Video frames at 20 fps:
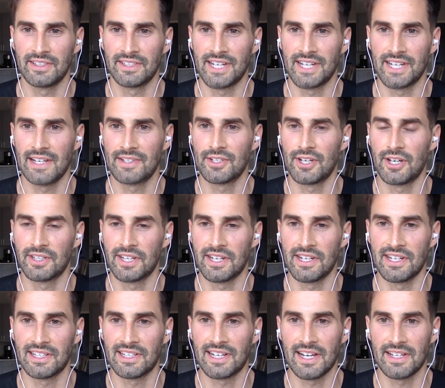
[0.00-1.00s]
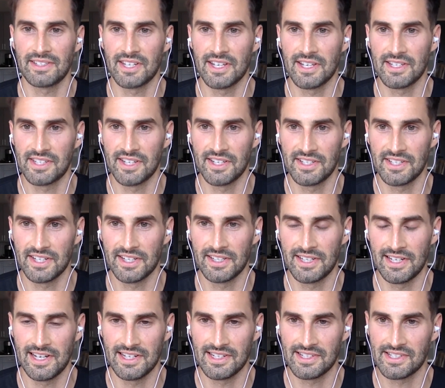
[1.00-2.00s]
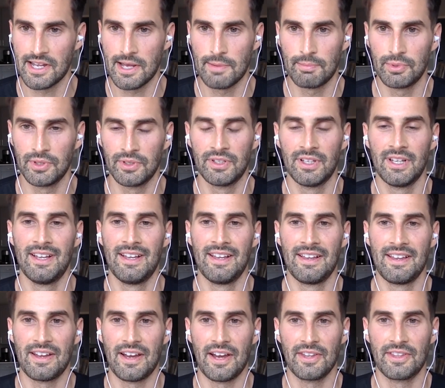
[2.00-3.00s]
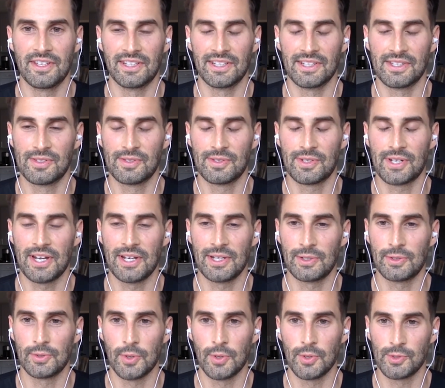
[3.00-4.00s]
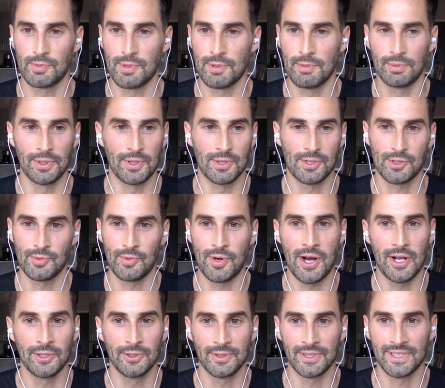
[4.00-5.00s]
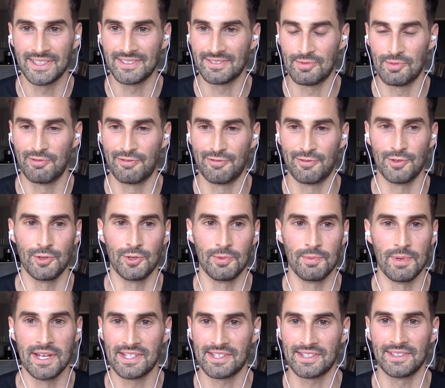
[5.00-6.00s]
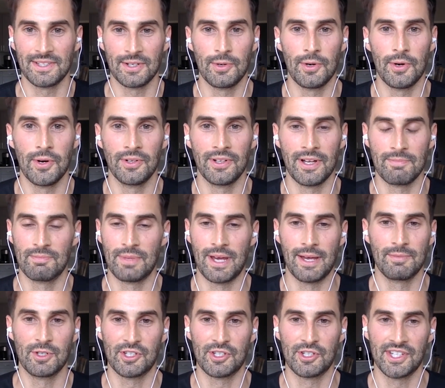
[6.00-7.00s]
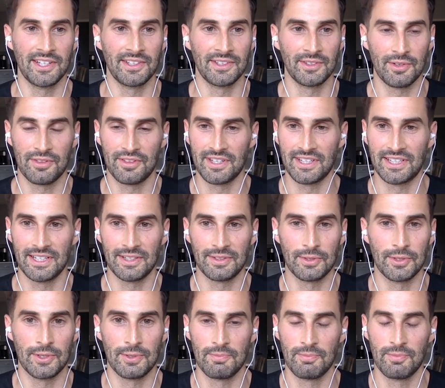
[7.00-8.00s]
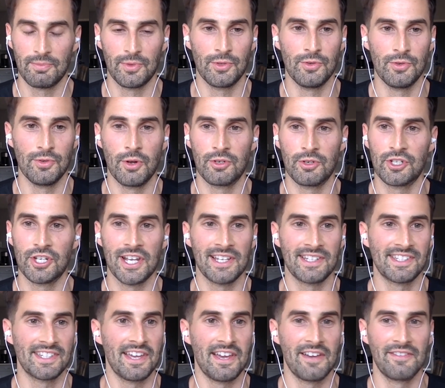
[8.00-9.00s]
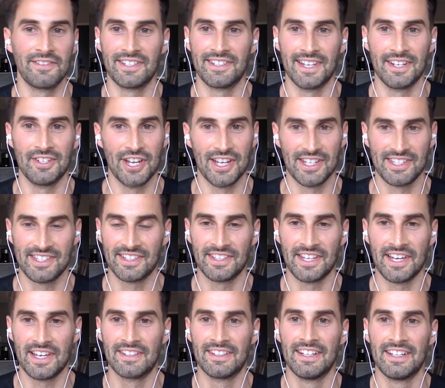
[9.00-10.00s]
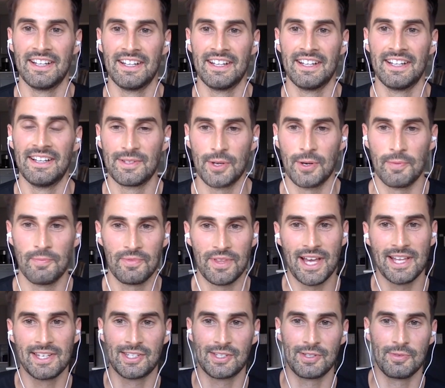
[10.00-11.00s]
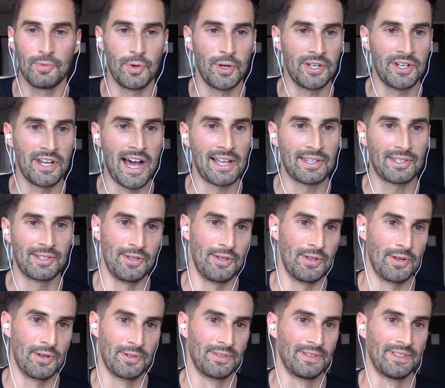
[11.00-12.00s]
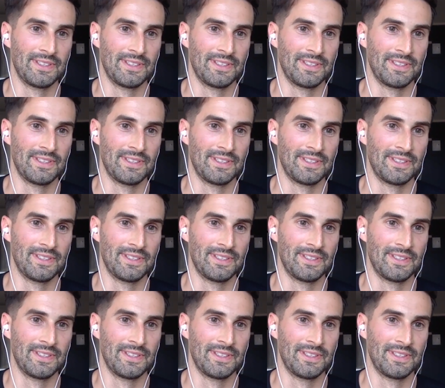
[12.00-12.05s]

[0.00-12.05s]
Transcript: hot dog eating contest as an example. I think it's kind of gross. People are swallowing food basically whole. I'm just sitting there thinking there's no chance they have it digesting that. So that's what not to do.